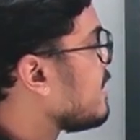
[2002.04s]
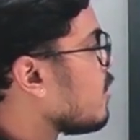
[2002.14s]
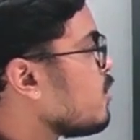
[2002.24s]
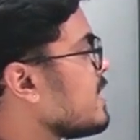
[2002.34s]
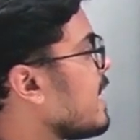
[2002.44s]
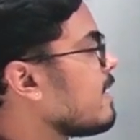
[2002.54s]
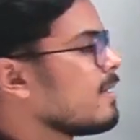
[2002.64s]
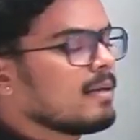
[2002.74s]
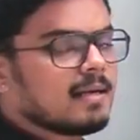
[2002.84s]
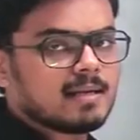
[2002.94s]
the roots are
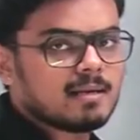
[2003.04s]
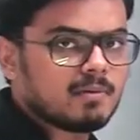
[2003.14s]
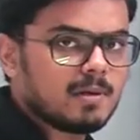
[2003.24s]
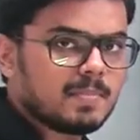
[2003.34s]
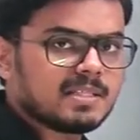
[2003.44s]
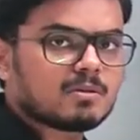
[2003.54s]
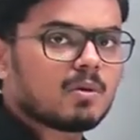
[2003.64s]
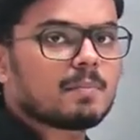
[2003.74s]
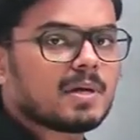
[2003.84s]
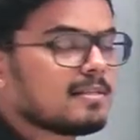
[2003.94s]
real and equal, b
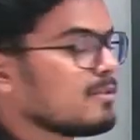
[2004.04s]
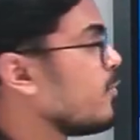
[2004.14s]
square minus